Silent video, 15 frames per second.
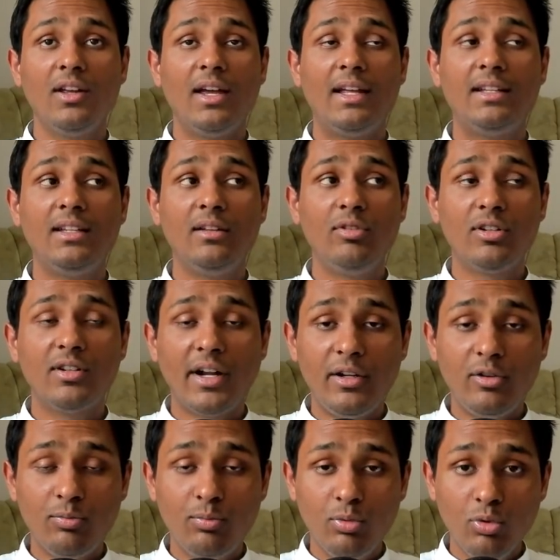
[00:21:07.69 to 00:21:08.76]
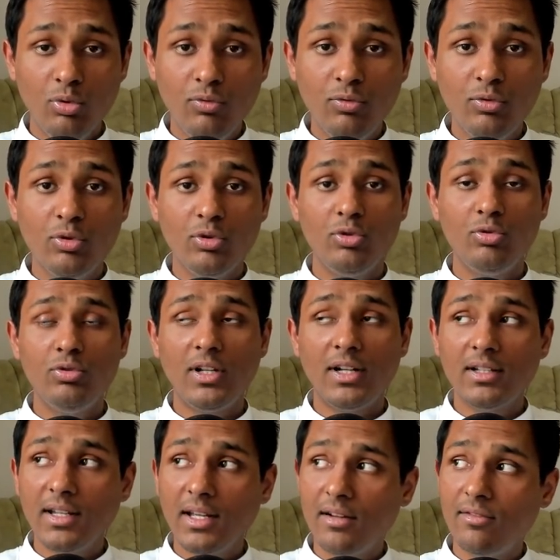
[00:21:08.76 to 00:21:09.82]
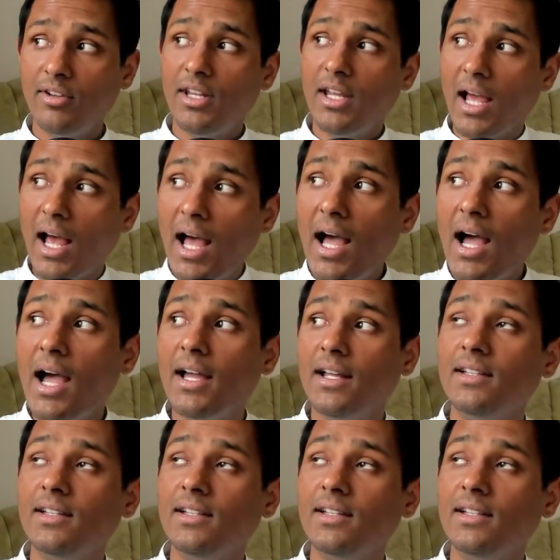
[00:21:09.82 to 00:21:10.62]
and they will try to prove to you that they are very high.